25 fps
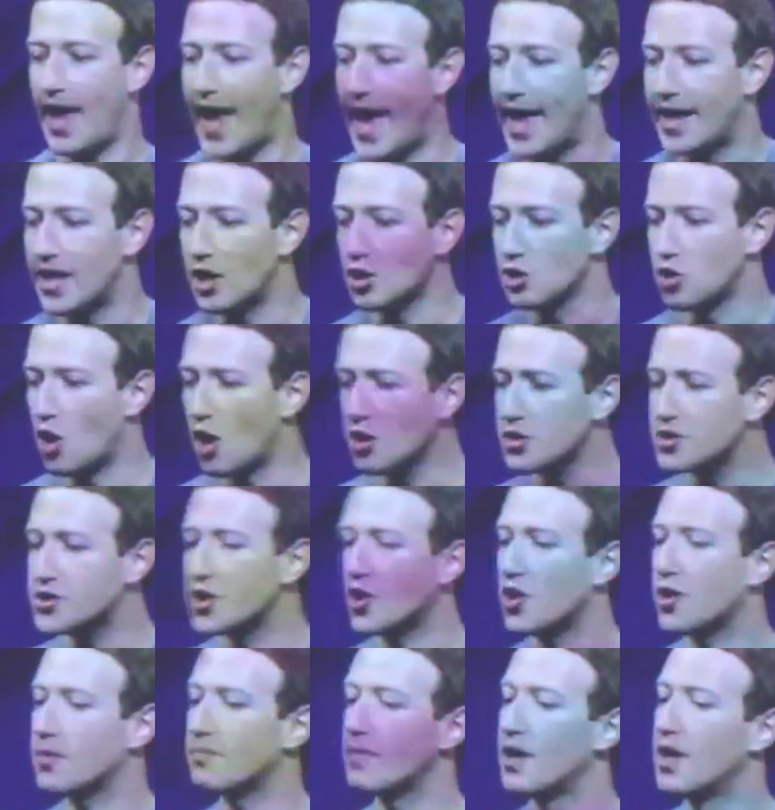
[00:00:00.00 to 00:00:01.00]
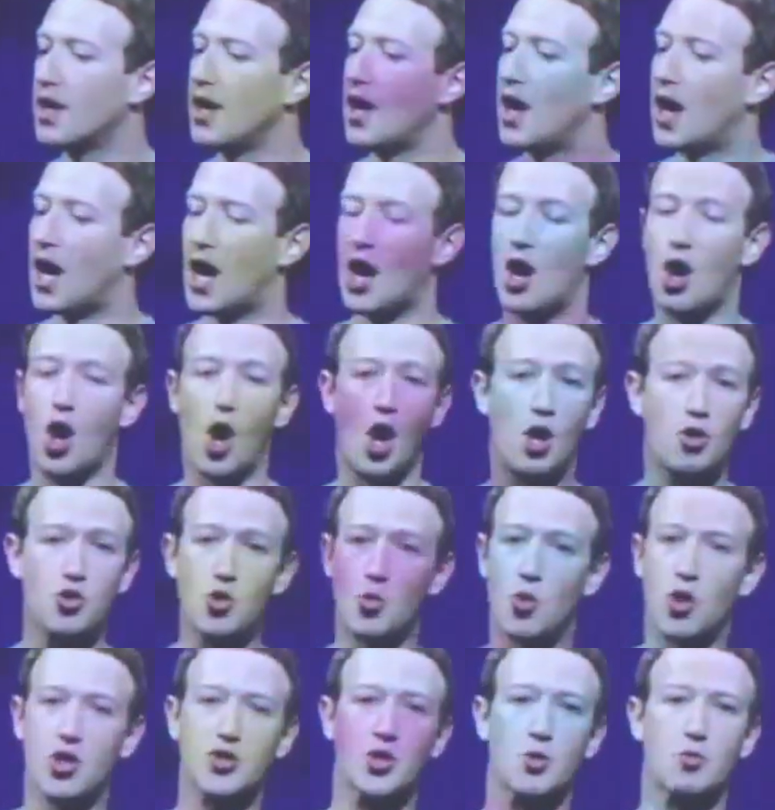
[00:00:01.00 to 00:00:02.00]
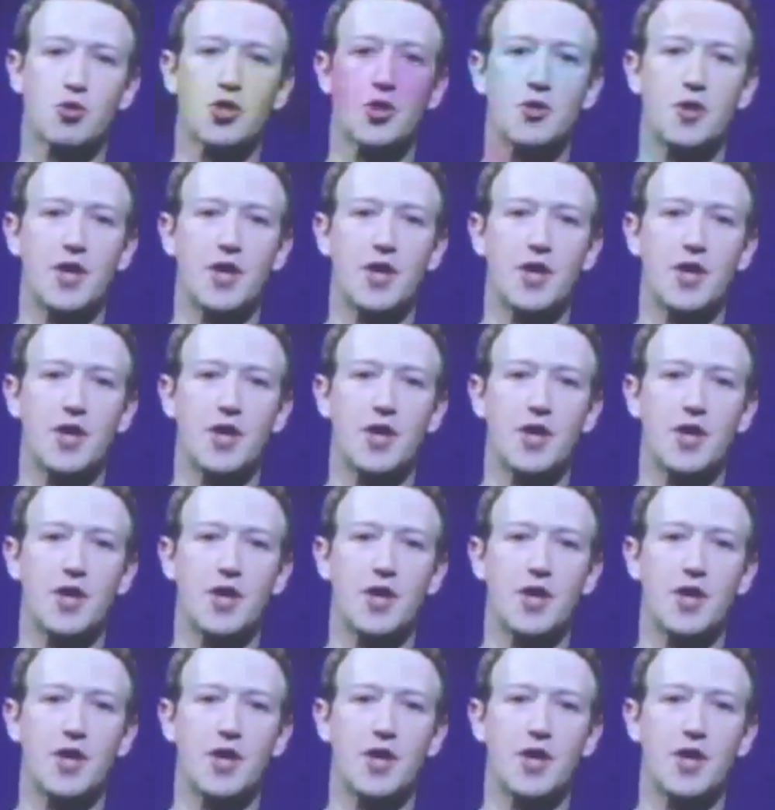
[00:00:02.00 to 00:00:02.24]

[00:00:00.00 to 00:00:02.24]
And long term, all the work that we're